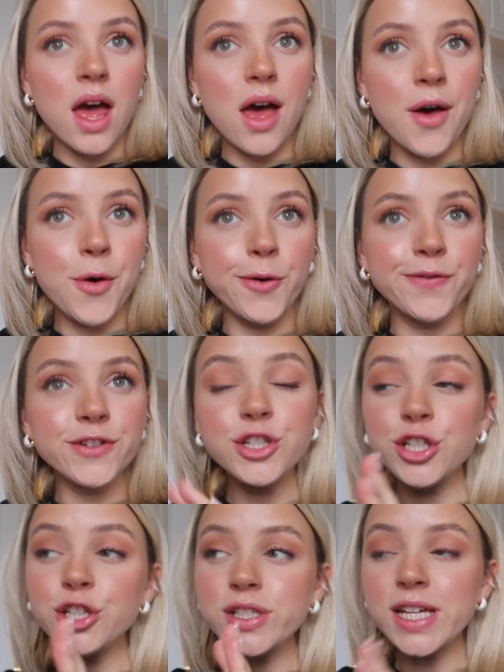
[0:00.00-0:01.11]
of
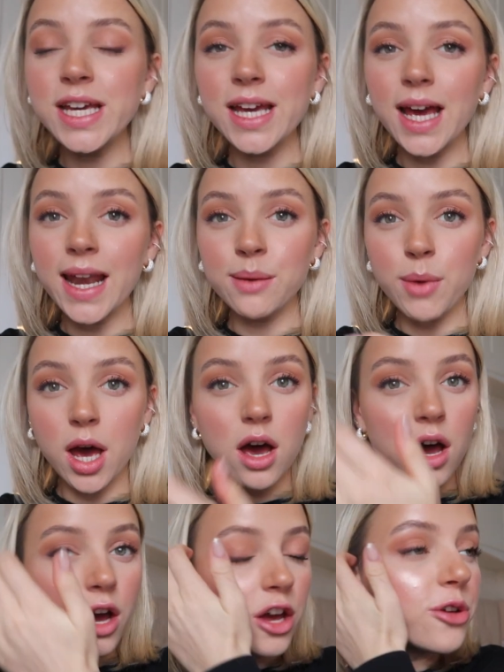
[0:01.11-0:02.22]
shooting and I'm at
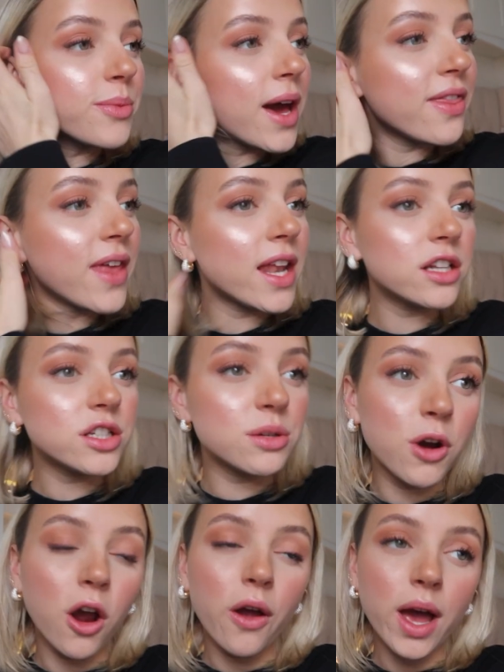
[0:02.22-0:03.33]
home, and then
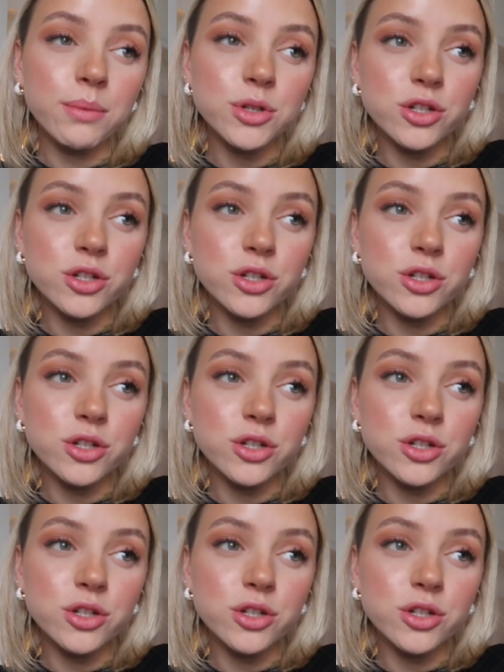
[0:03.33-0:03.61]
tomorrow I'm